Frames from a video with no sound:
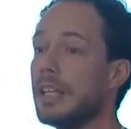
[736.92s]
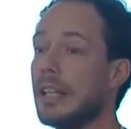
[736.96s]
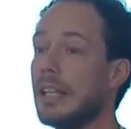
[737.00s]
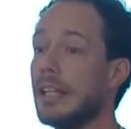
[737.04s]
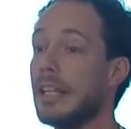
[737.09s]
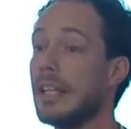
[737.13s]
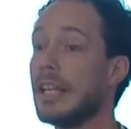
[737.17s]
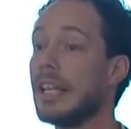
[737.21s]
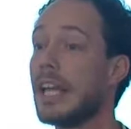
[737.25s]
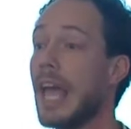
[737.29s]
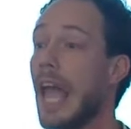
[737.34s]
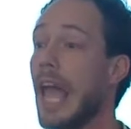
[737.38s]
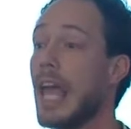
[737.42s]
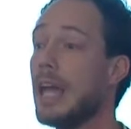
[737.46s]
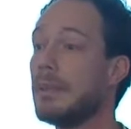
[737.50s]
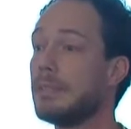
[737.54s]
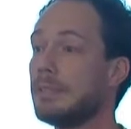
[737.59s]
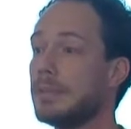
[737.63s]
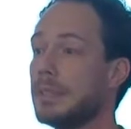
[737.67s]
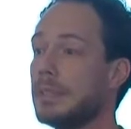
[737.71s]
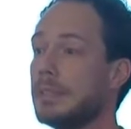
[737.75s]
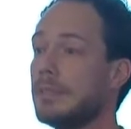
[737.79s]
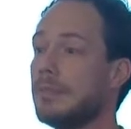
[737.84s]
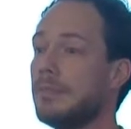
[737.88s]
and
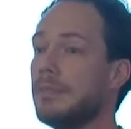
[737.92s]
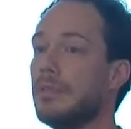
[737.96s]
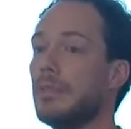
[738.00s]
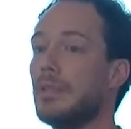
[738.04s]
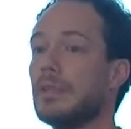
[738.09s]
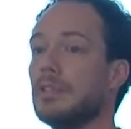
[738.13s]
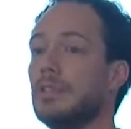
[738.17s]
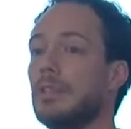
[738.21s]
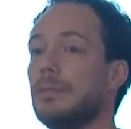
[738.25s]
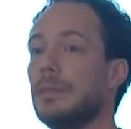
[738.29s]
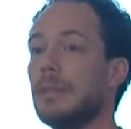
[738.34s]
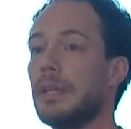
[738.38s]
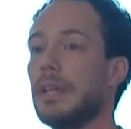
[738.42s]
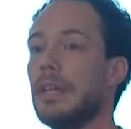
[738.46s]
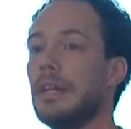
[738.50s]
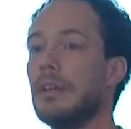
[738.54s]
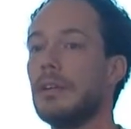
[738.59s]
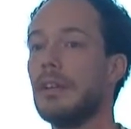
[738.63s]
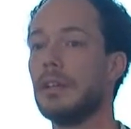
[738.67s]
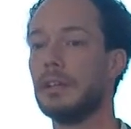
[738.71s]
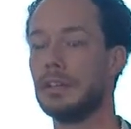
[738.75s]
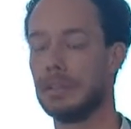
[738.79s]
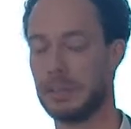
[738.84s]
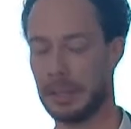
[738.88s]
capes for
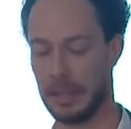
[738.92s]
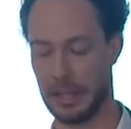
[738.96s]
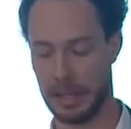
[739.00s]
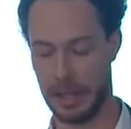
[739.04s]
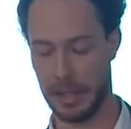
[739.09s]
superheroes.